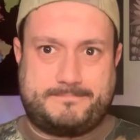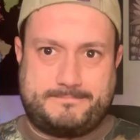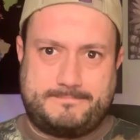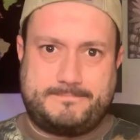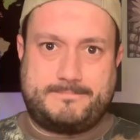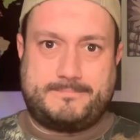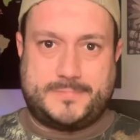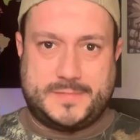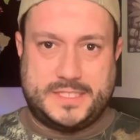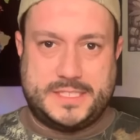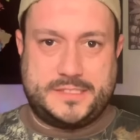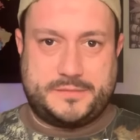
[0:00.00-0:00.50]

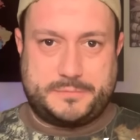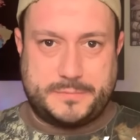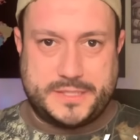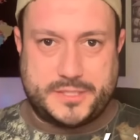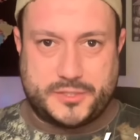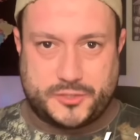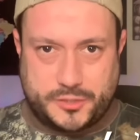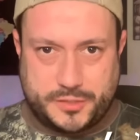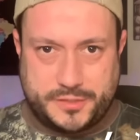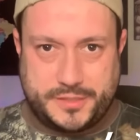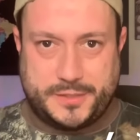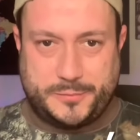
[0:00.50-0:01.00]
let's make sure
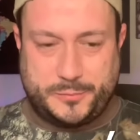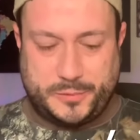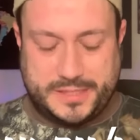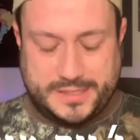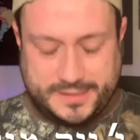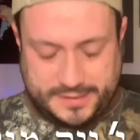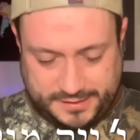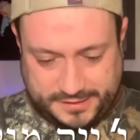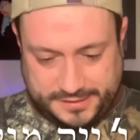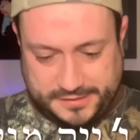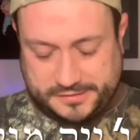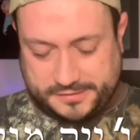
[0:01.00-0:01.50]
that we at
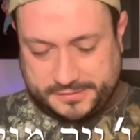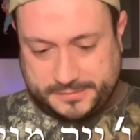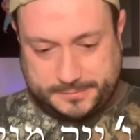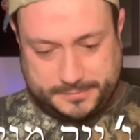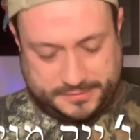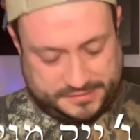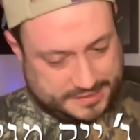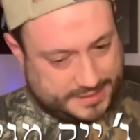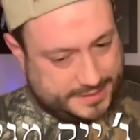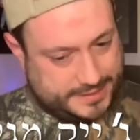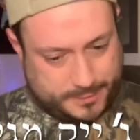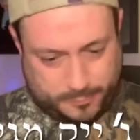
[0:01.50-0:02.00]
least
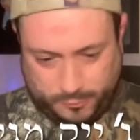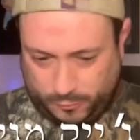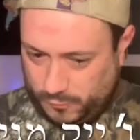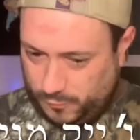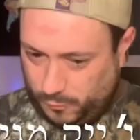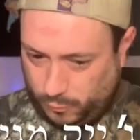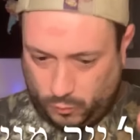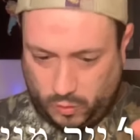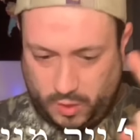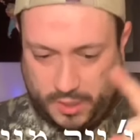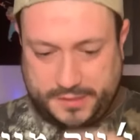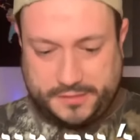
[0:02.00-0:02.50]
say it
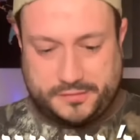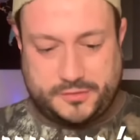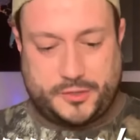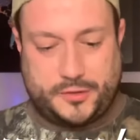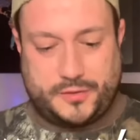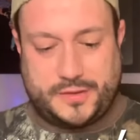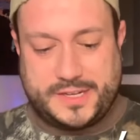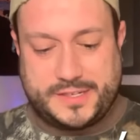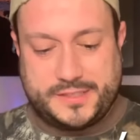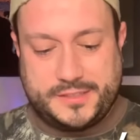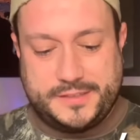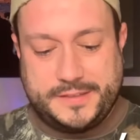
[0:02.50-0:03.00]
once
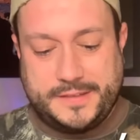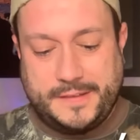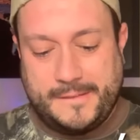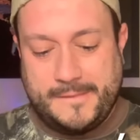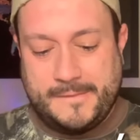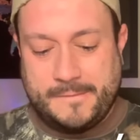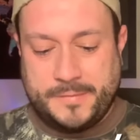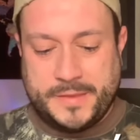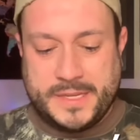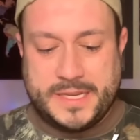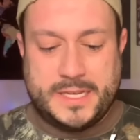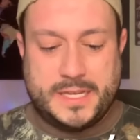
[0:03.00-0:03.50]
correctly,
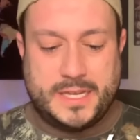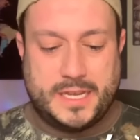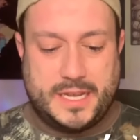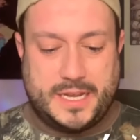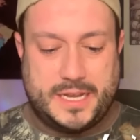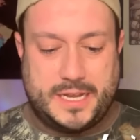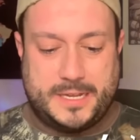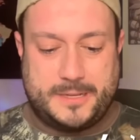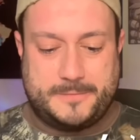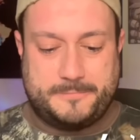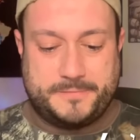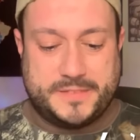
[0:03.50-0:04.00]

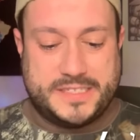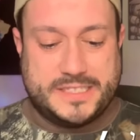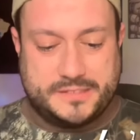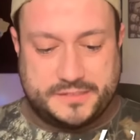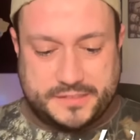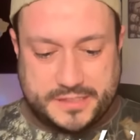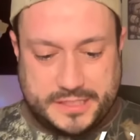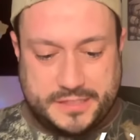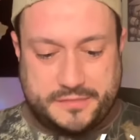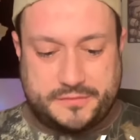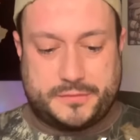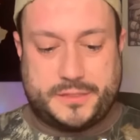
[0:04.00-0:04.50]
is
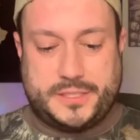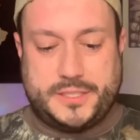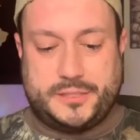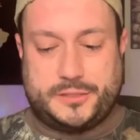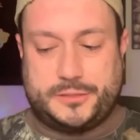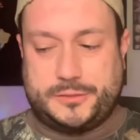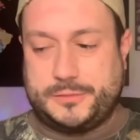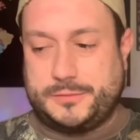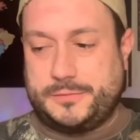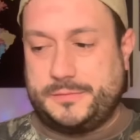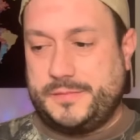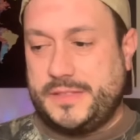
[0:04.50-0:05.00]
Israel.
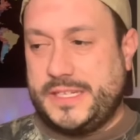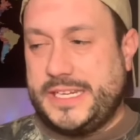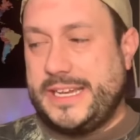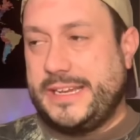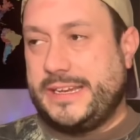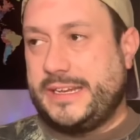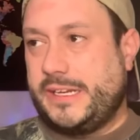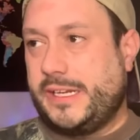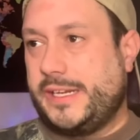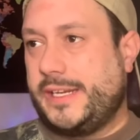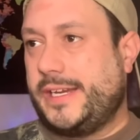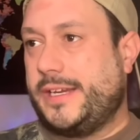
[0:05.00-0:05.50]

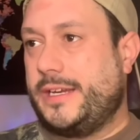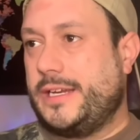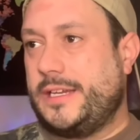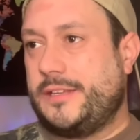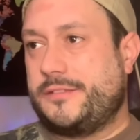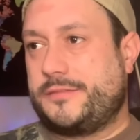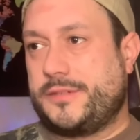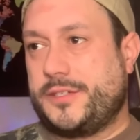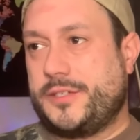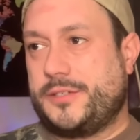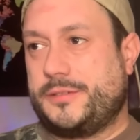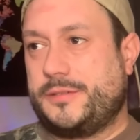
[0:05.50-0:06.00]
Yay,
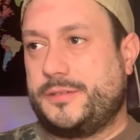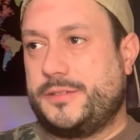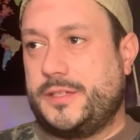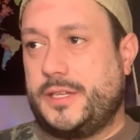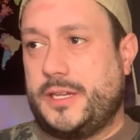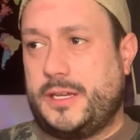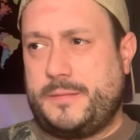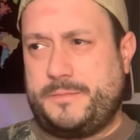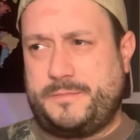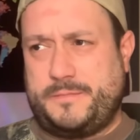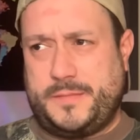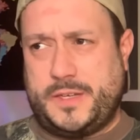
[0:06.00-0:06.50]
Israel.
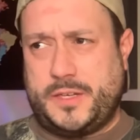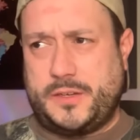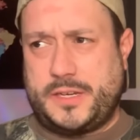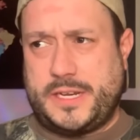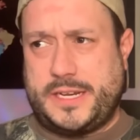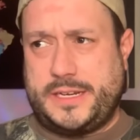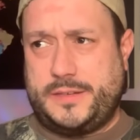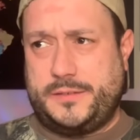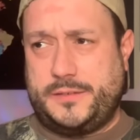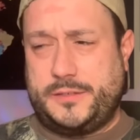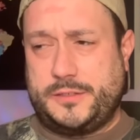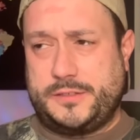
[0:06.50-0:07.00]
Okay,
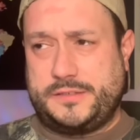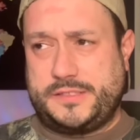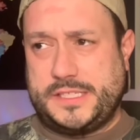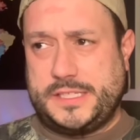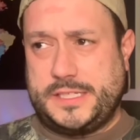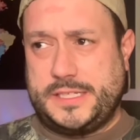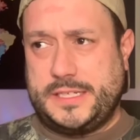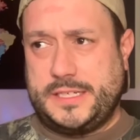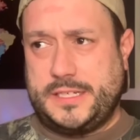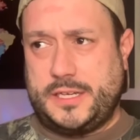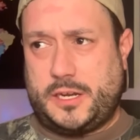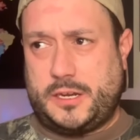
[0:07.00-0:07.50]
you're sending
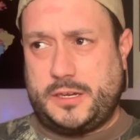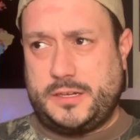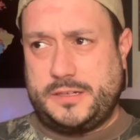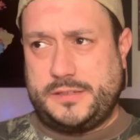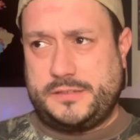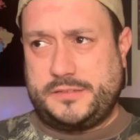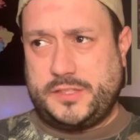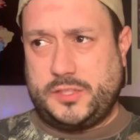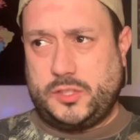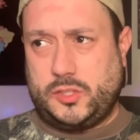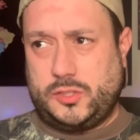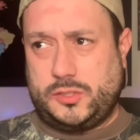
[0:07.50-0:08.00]
an artist. It
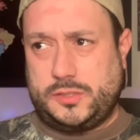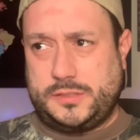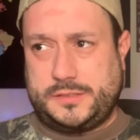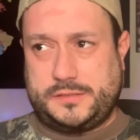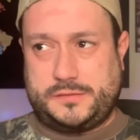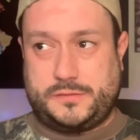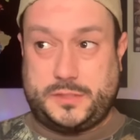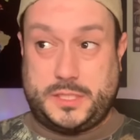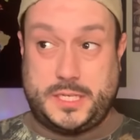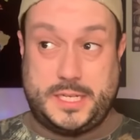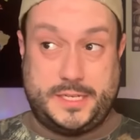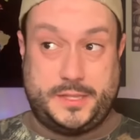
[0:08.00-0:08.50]
looks
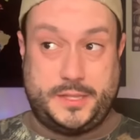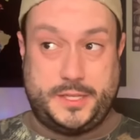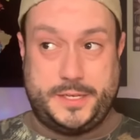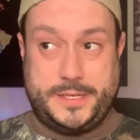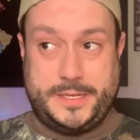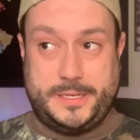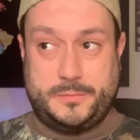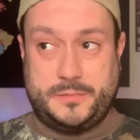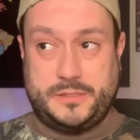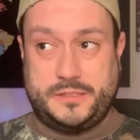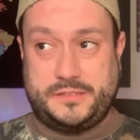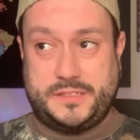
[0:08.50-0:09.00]
like the name
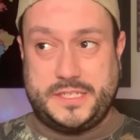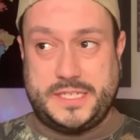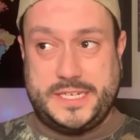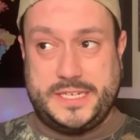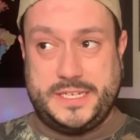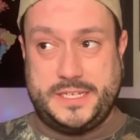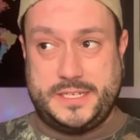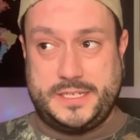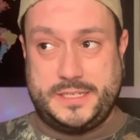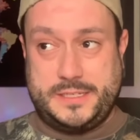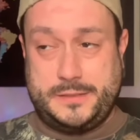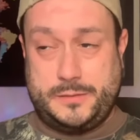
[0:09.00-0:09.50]
is
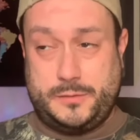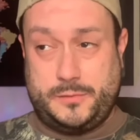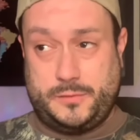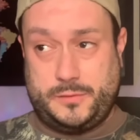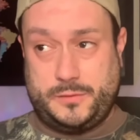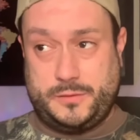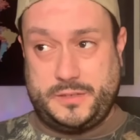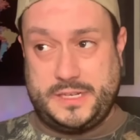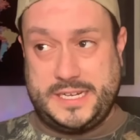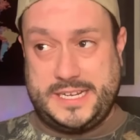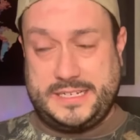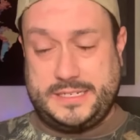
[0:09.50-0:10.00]
Eden or
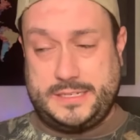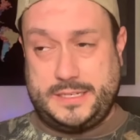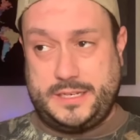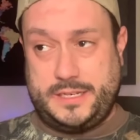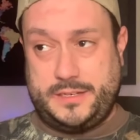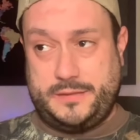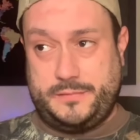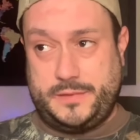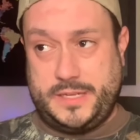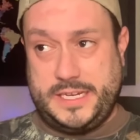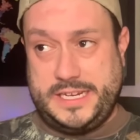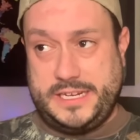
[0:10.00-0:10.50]

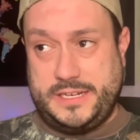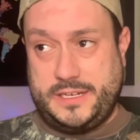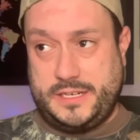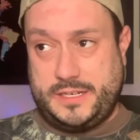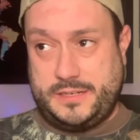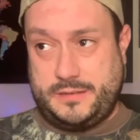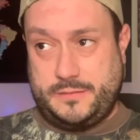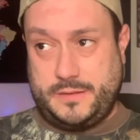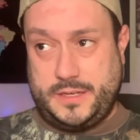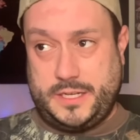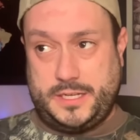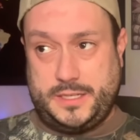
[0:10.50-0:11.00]

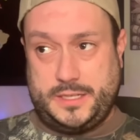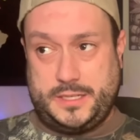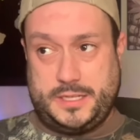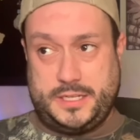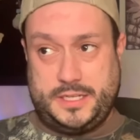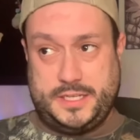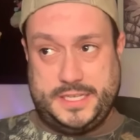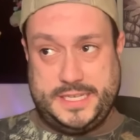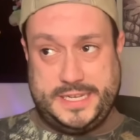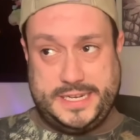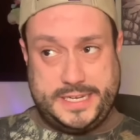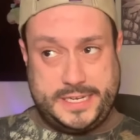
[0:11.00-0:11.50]
Eden
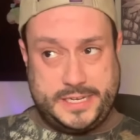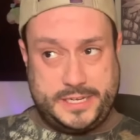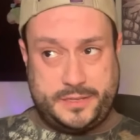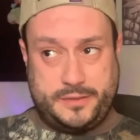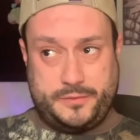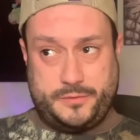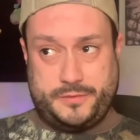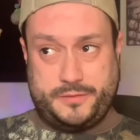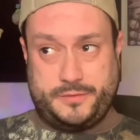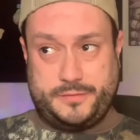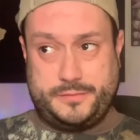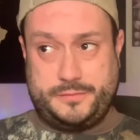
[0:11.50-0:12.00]
Elaine
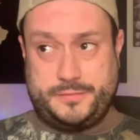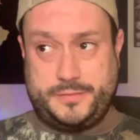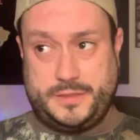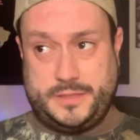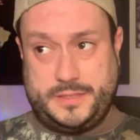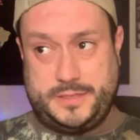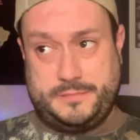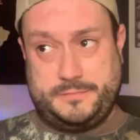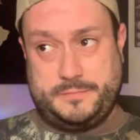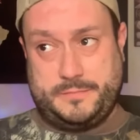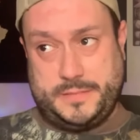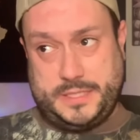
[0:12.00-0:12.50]
or
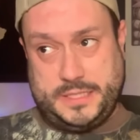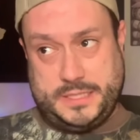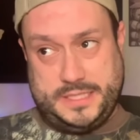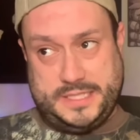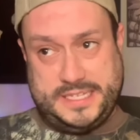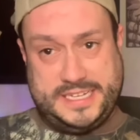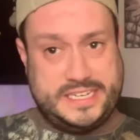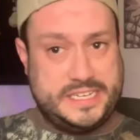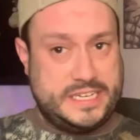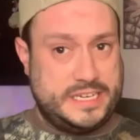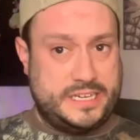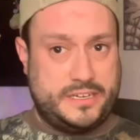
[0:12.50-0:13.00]

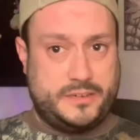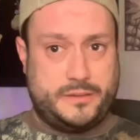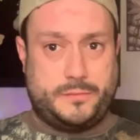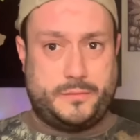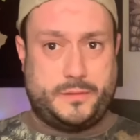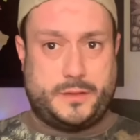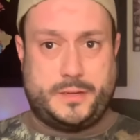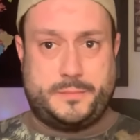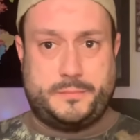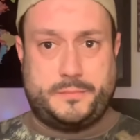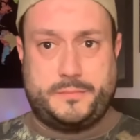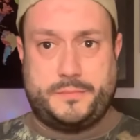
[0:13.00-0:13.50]
Elaney.
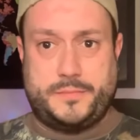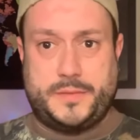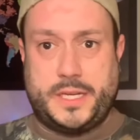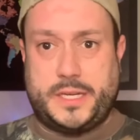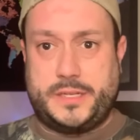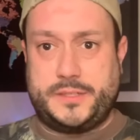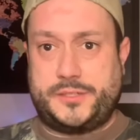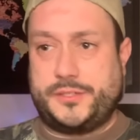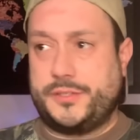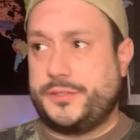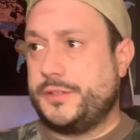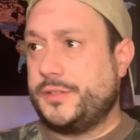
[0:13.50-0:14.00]
I'm not
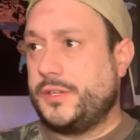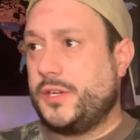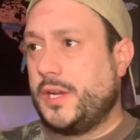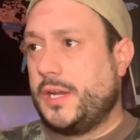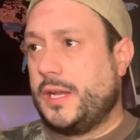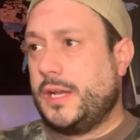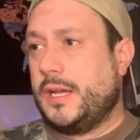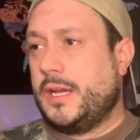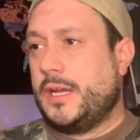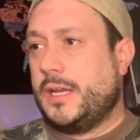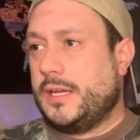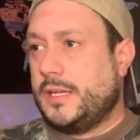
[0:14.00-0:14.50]
sure.
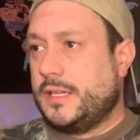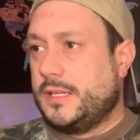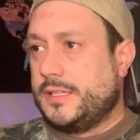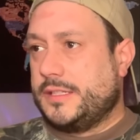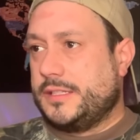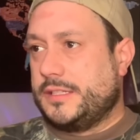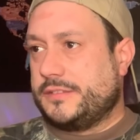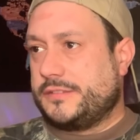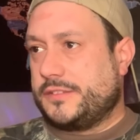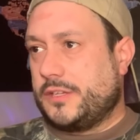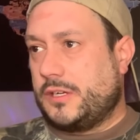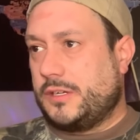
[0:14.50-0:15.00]
The
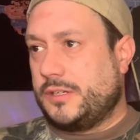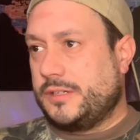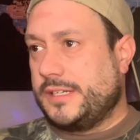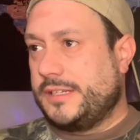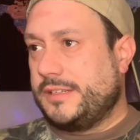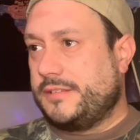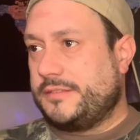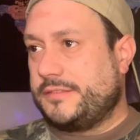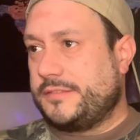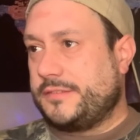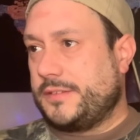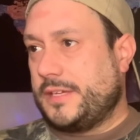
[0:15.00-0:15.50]
song
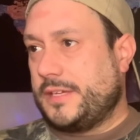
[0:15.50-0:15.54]
is